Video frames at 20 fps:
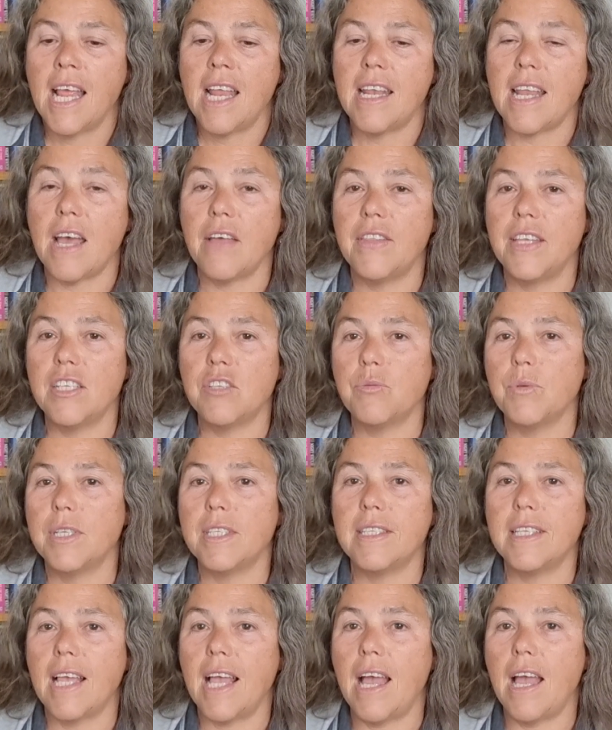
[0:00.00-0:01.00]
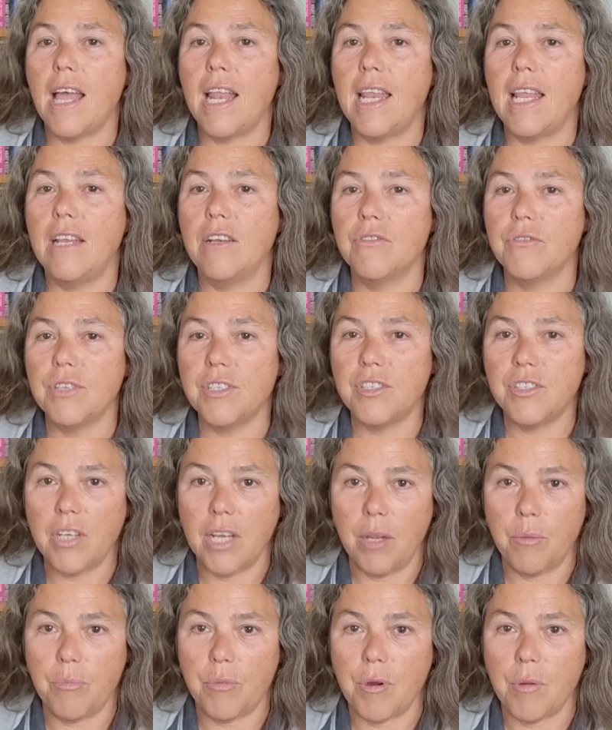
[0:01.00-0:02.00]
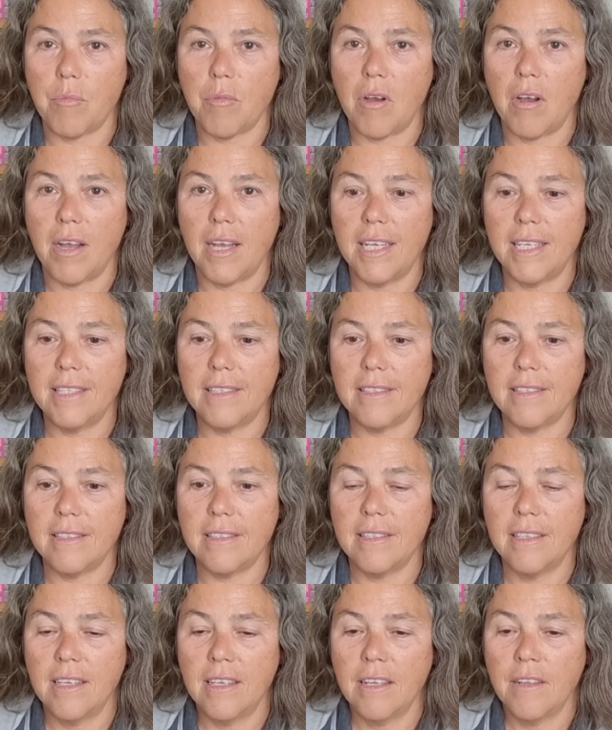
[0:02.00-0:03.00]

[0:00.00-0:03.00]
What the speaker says: Now this was an interesting premise,